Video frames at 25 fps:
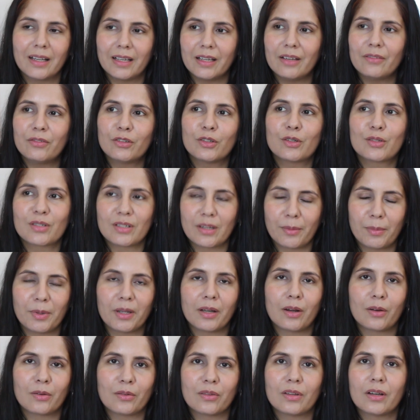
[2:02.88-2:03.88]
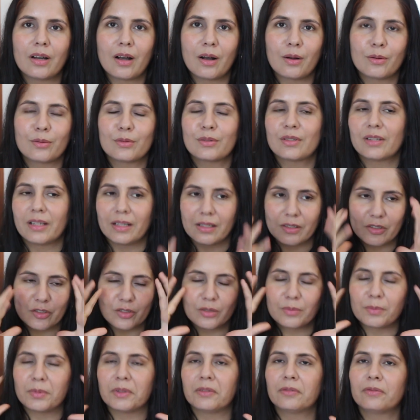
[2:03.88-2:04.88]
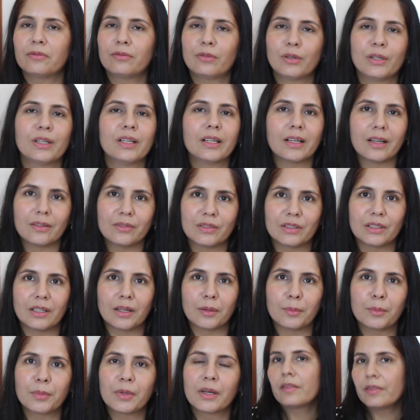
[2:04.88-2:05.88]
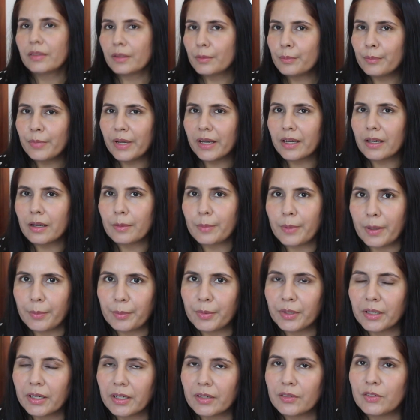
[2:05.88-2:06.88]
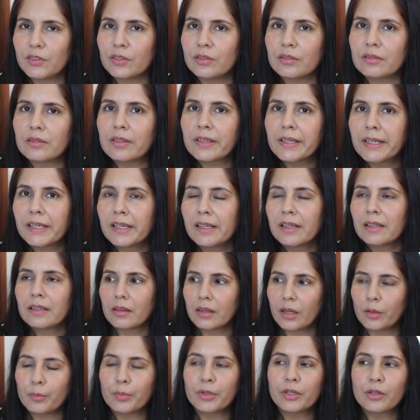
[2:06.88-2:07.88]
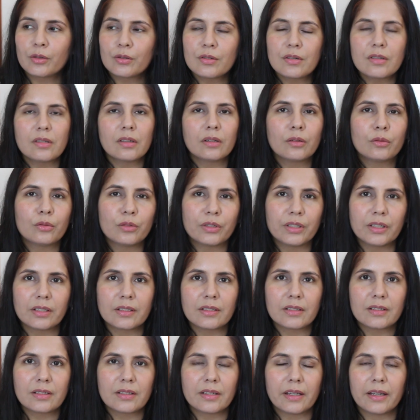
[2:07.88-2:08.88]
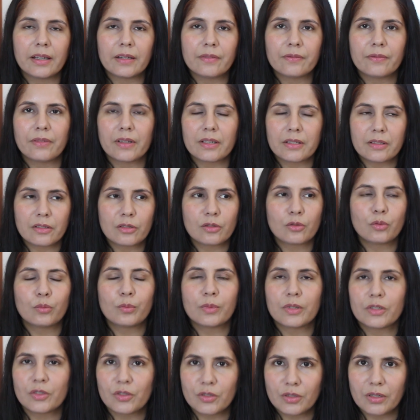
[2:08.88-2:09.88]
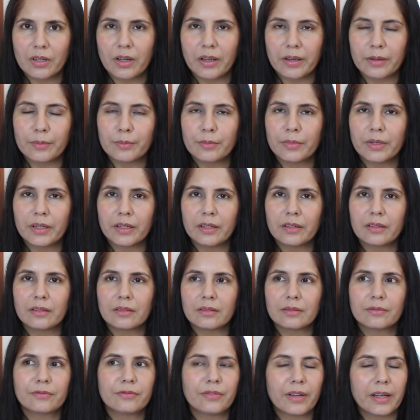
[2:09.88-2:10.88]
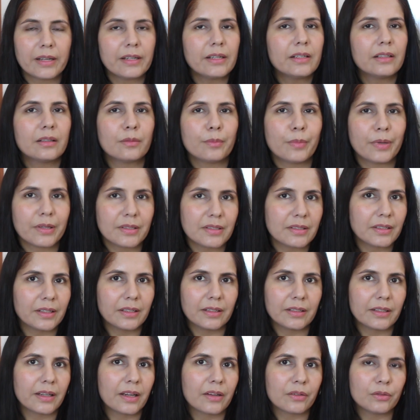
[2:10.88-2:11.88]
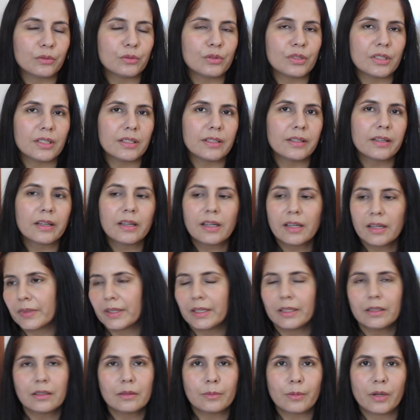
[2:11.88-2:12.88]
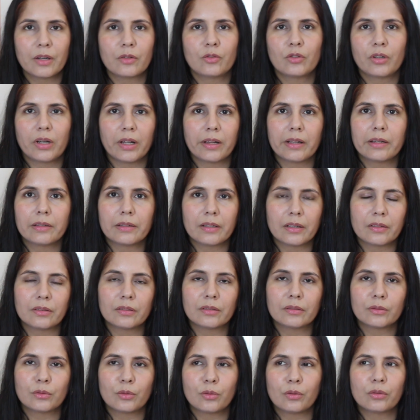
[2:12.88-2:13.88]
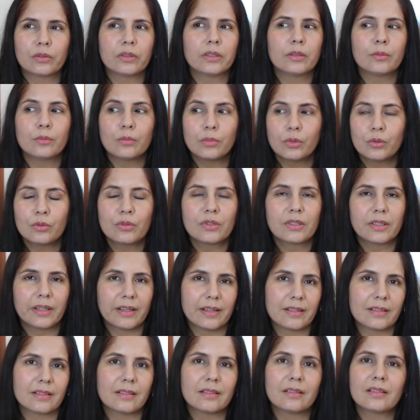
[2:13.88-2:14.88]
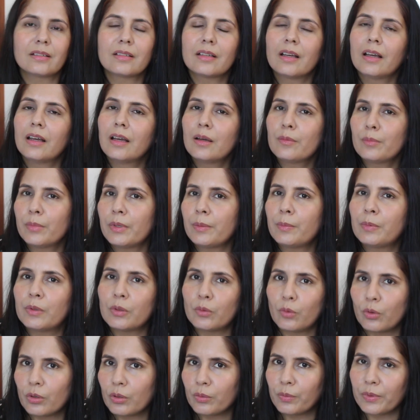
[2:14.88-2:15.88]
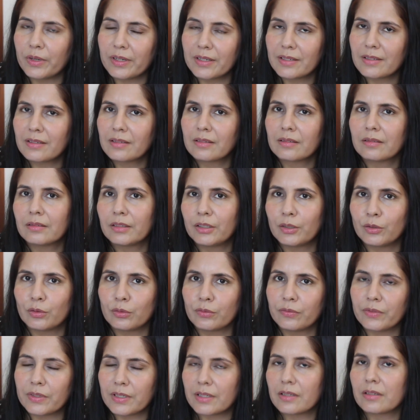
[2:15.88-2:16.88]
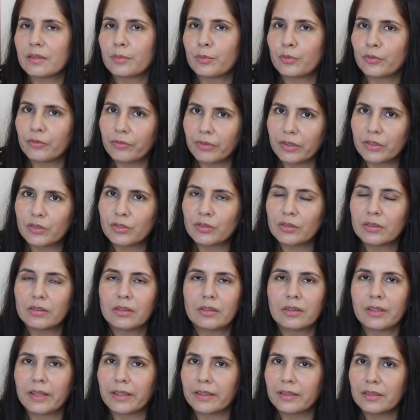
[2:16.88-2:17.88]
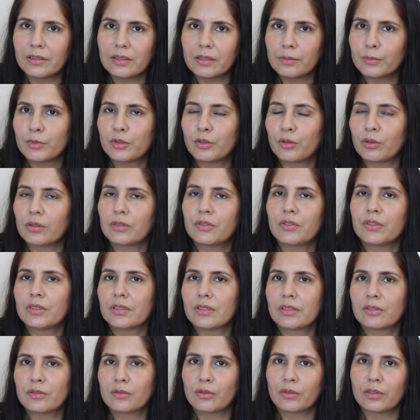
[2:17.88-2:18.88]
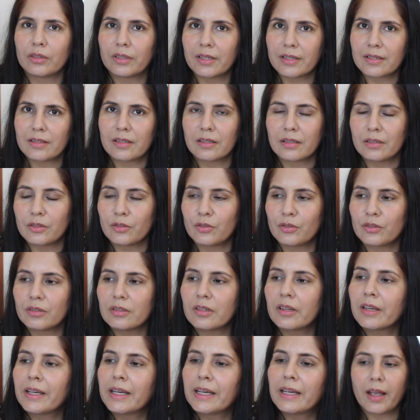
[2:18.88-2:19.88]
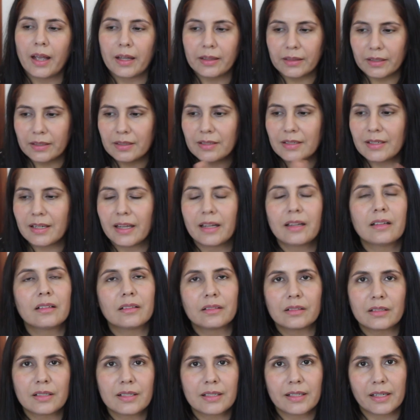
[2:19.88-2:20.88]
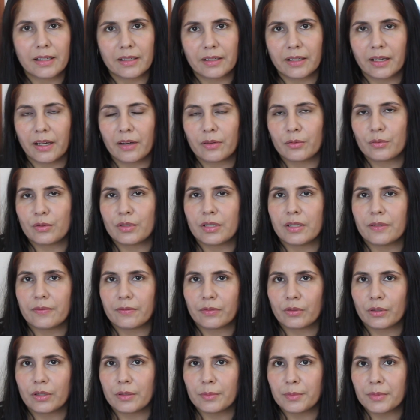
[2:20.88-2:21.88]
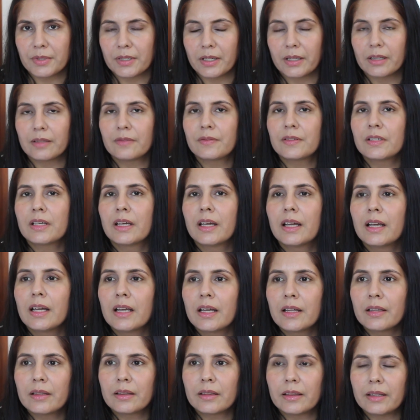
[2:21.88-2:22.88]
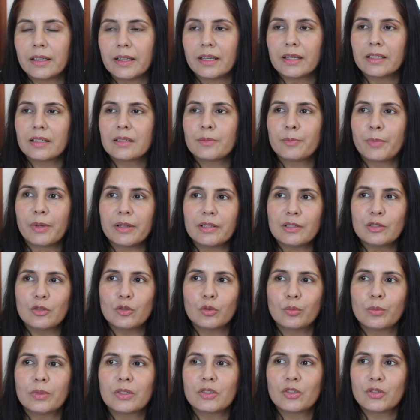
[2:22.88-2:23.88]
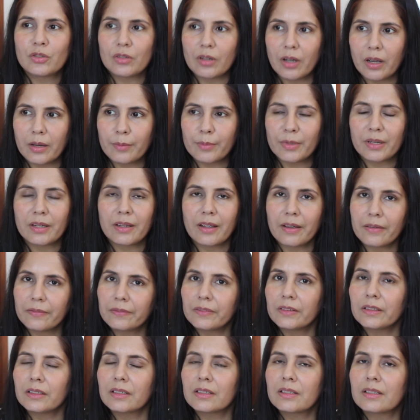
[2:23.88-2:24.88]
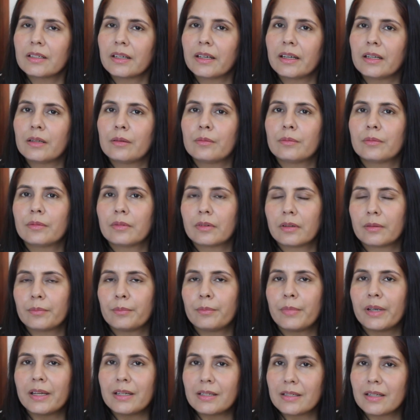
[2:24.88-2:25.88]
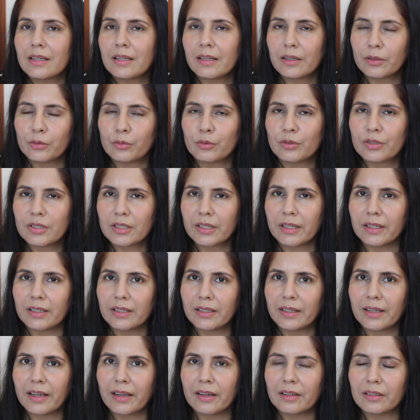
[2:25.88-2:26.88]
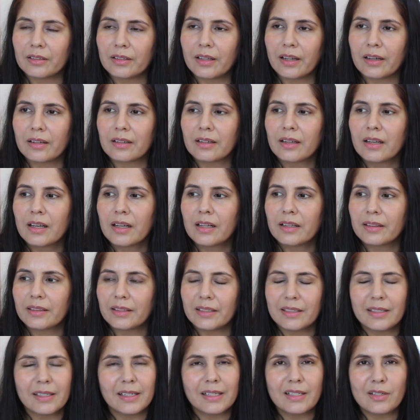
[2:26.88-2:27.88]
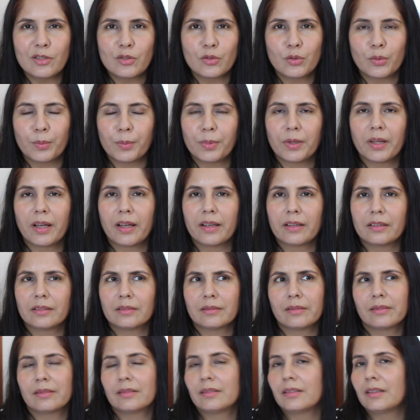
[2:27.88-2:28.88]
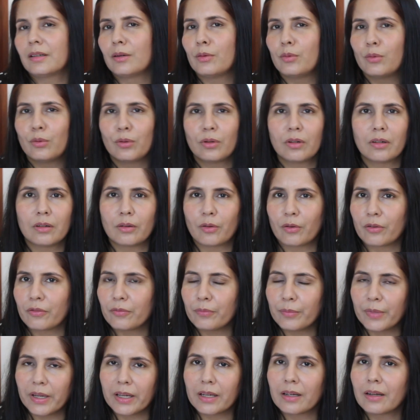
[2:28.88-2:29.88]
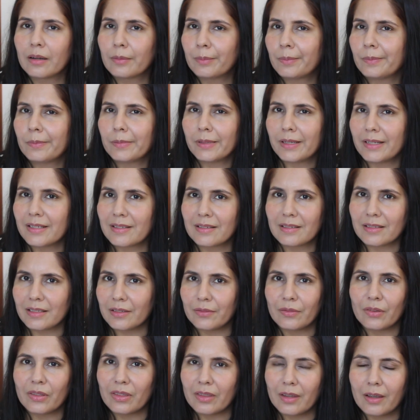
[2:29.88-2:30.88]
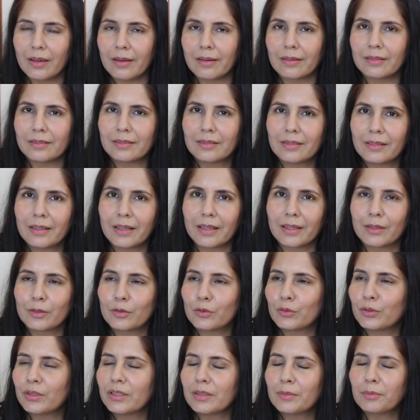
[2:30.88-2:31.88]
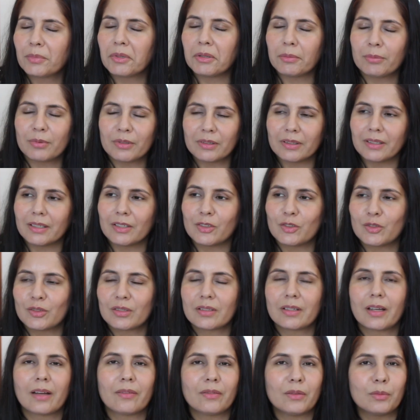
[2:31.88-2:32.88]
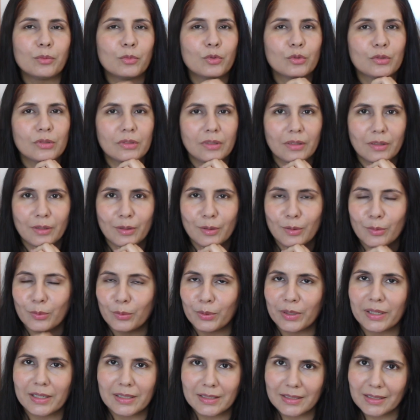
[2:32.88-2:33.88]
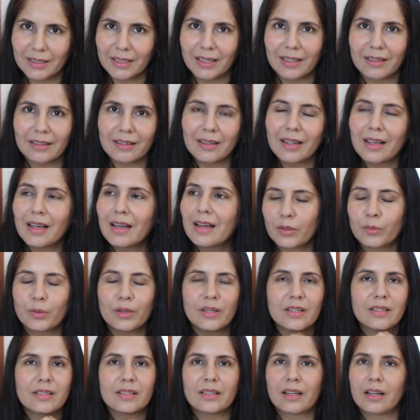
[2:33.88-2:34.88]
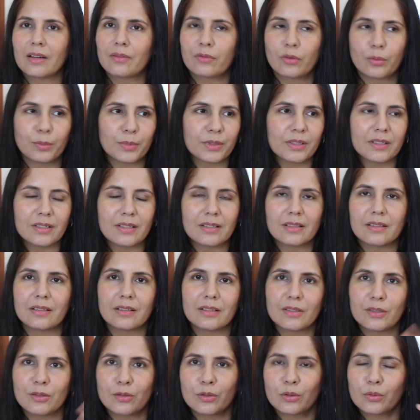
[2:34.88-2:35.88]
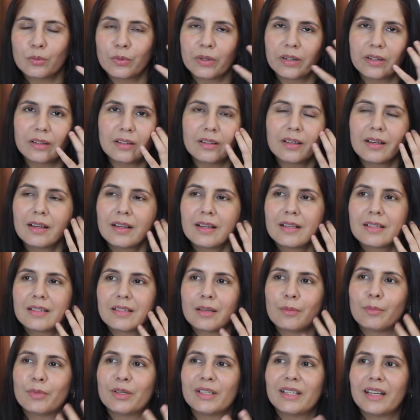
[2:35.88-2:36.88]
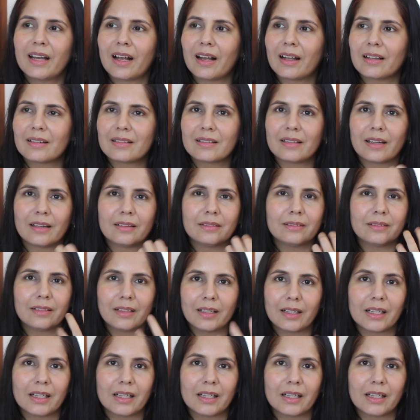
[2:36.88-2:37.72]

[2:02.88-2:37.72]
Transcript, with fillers: If you're stepping out of the house, they'll just be fully covered up. The makeup application. Now because the Koreans, they invest so much time in finding the best skincare routine, either by trial and error or in most cases, people always, you know, visit a professional like a dermatologist or an esthetician and they tailor a skincare routine for themselves. They spend so much time and effort in maintaining good skincare that the need to apply a whole lot of makeup isn't even there. Like Korean people, they just have the most glowing skin. You can tell from a distance, you know, when somebody has that